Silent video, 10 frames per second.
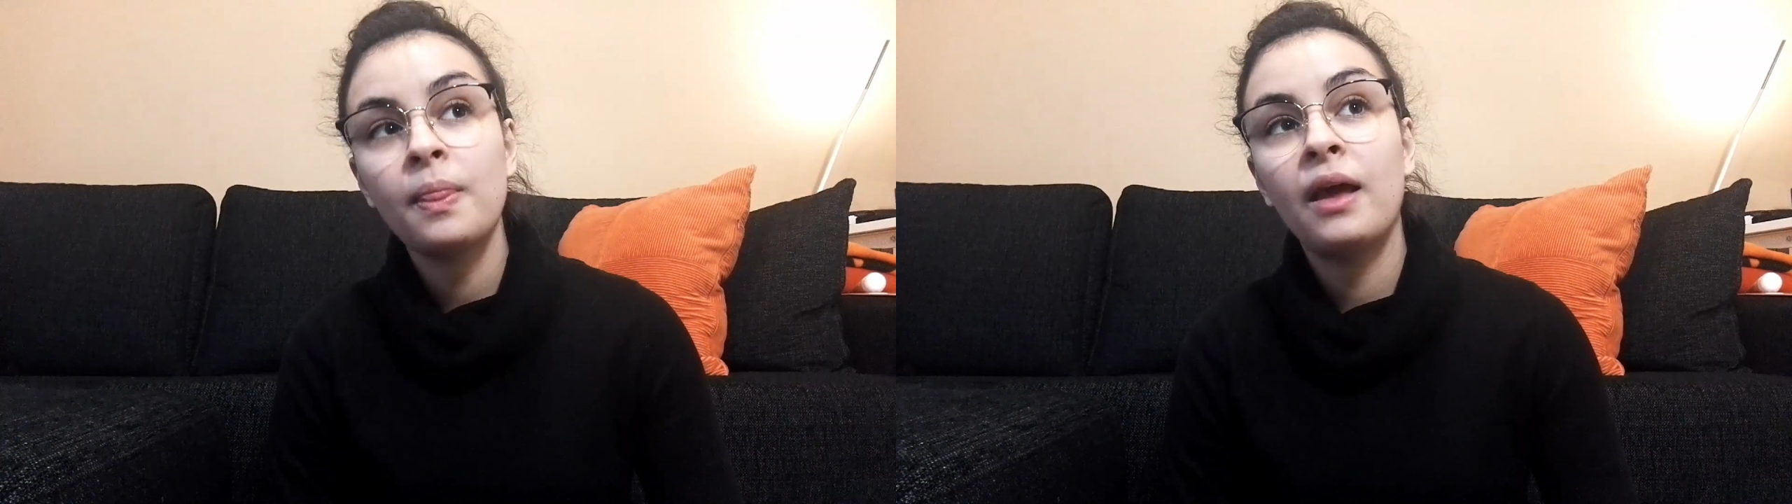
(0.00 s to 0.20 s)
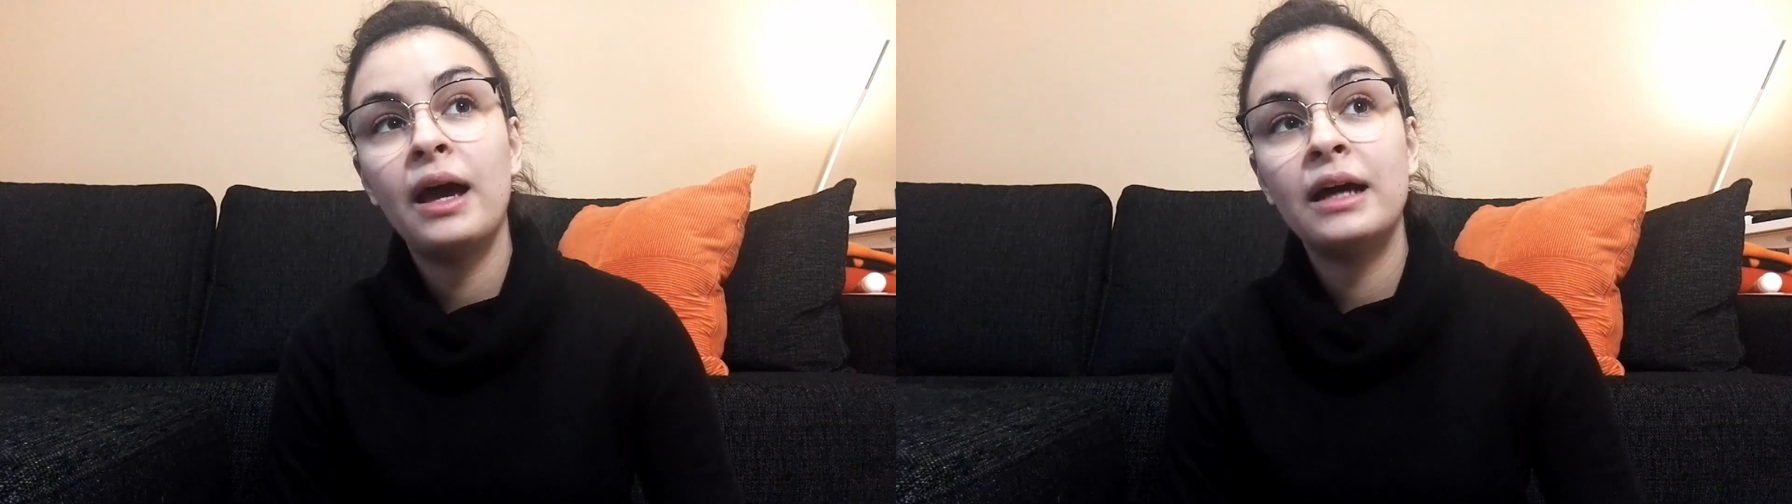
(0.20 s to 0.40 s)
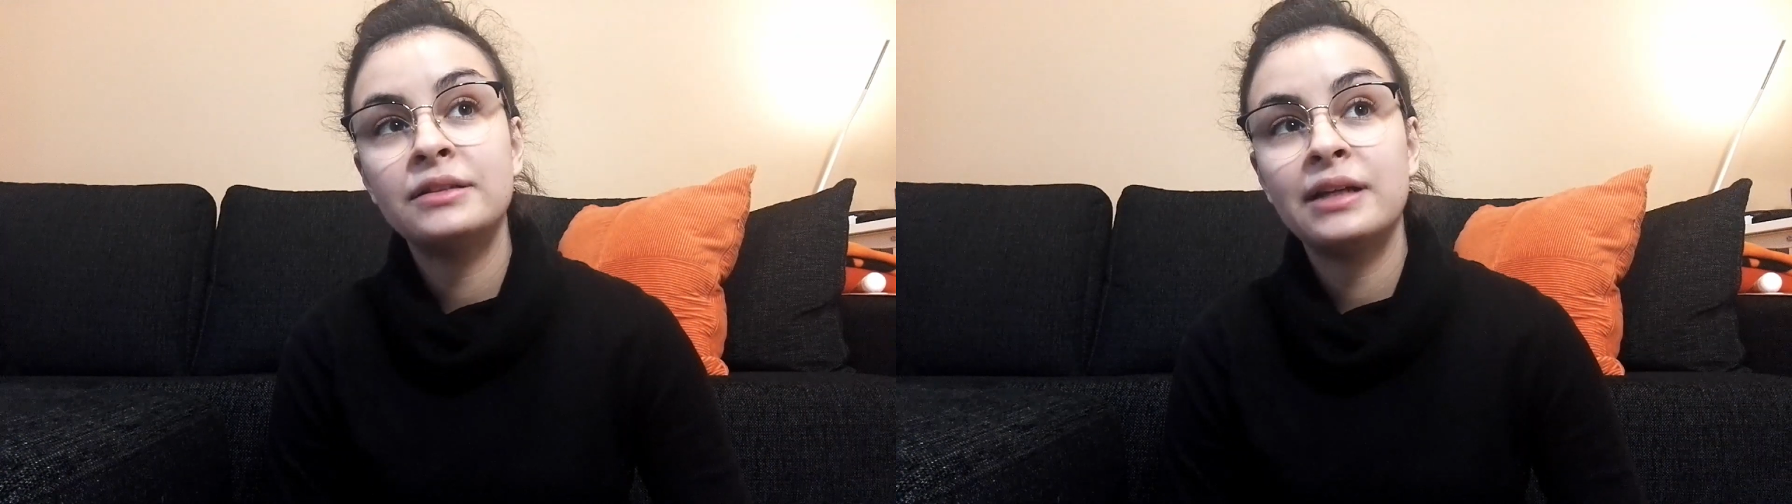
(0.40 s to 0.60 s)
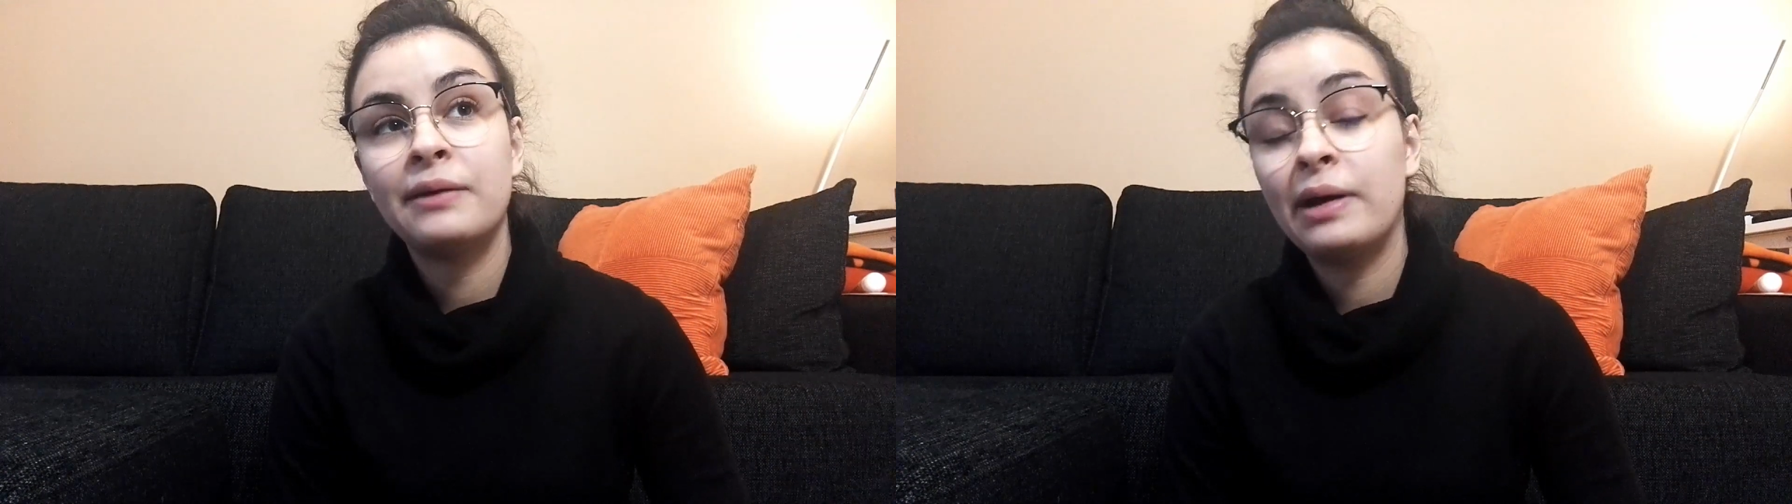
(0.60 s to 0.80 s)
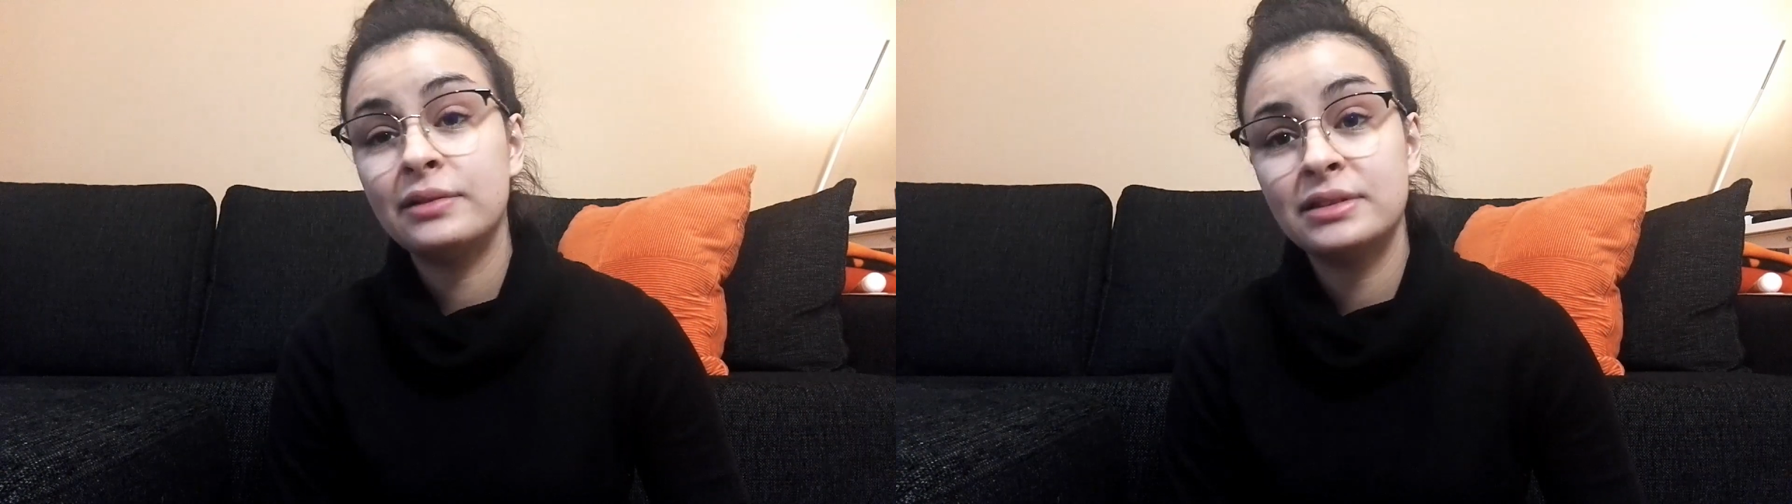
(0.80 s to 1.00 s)
and
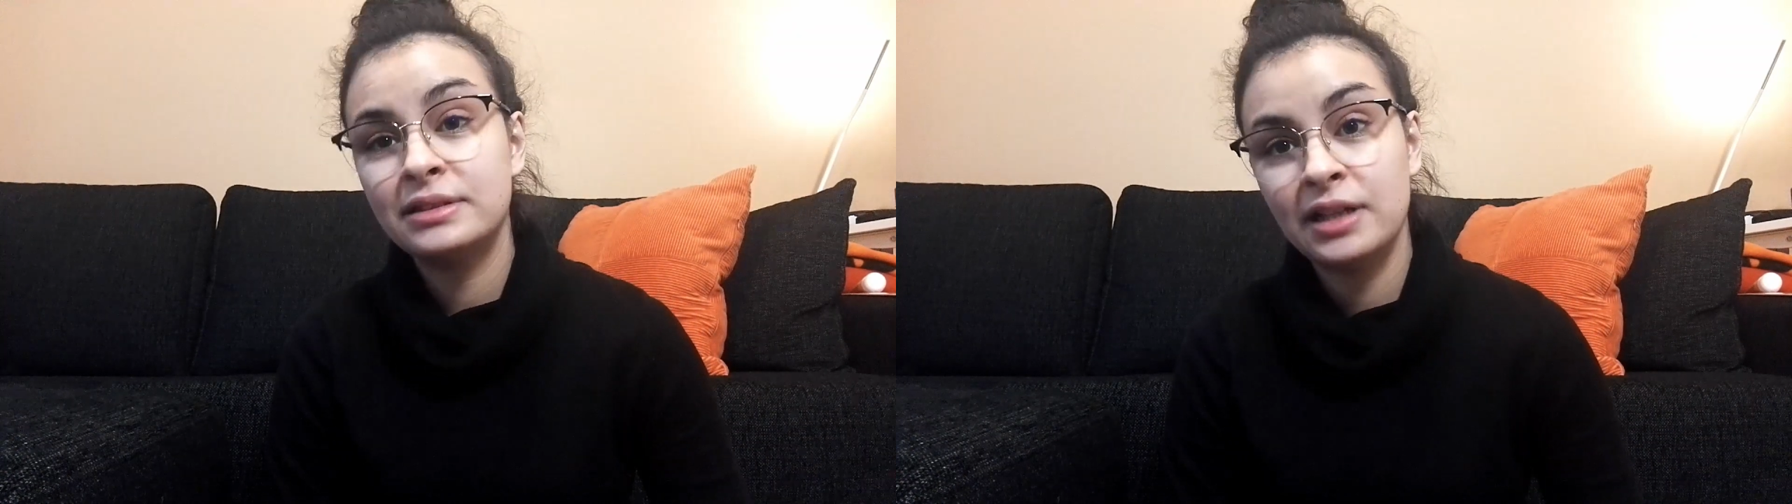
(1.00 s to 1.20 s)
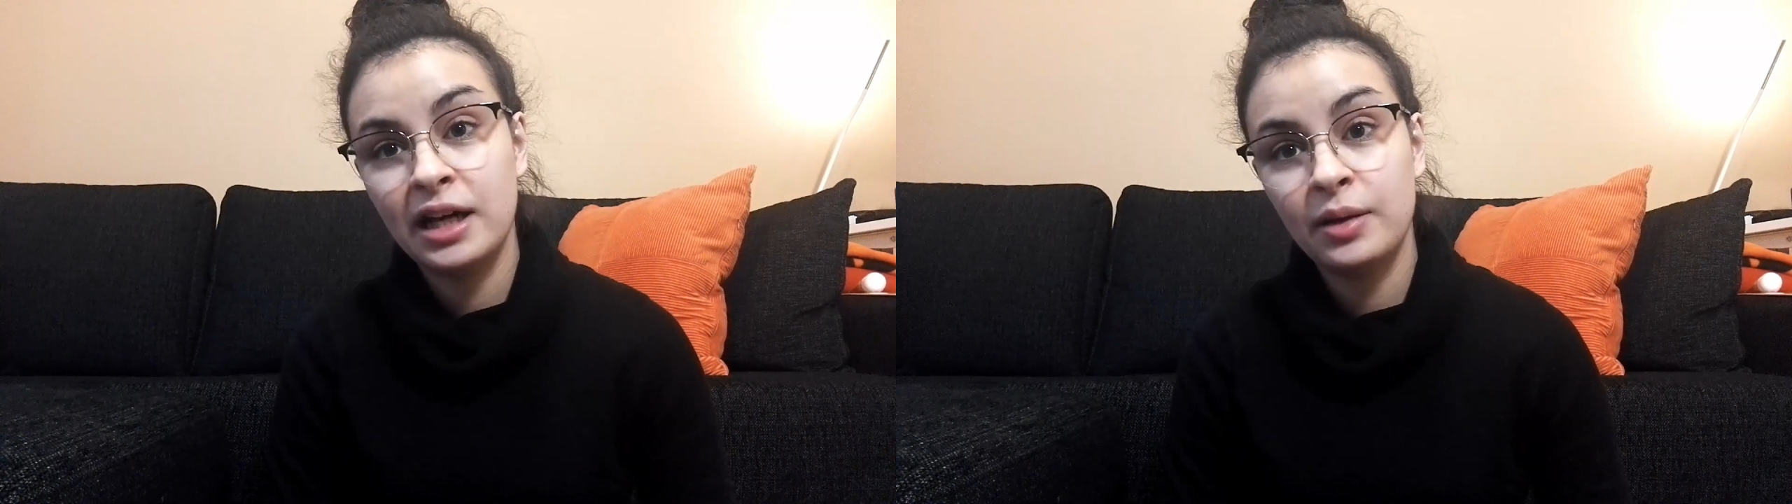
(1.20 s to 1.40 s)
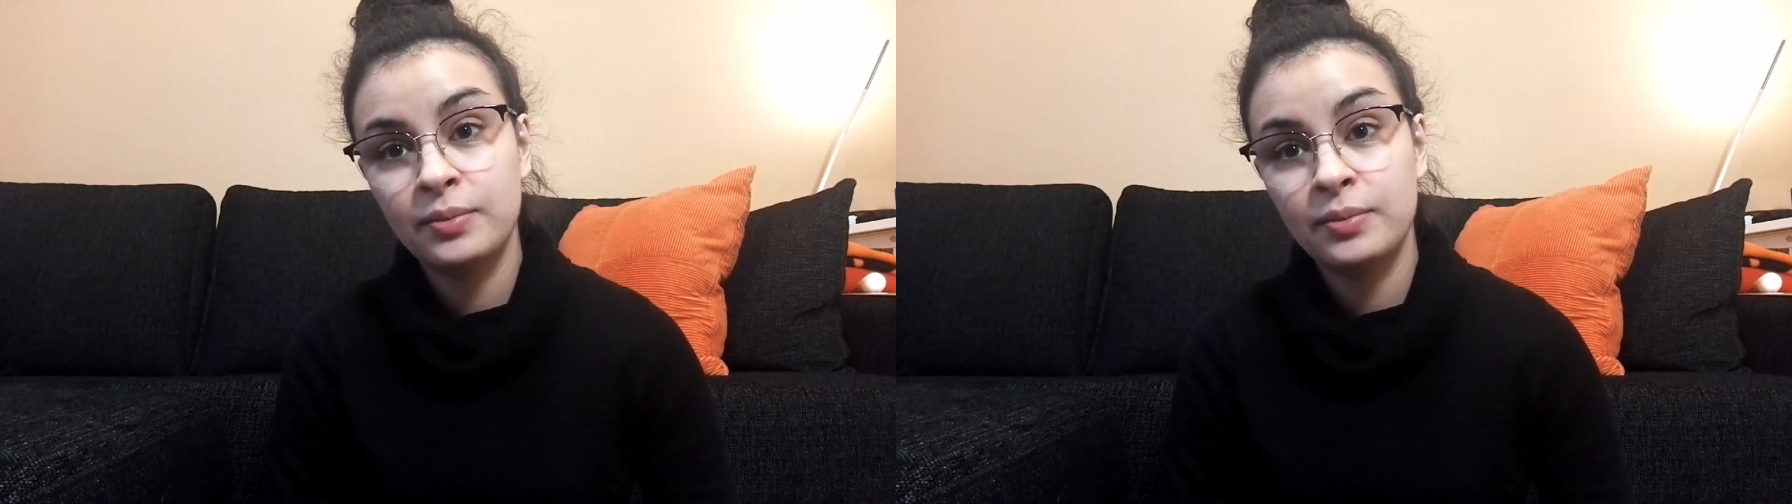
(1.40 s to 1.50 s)
around the time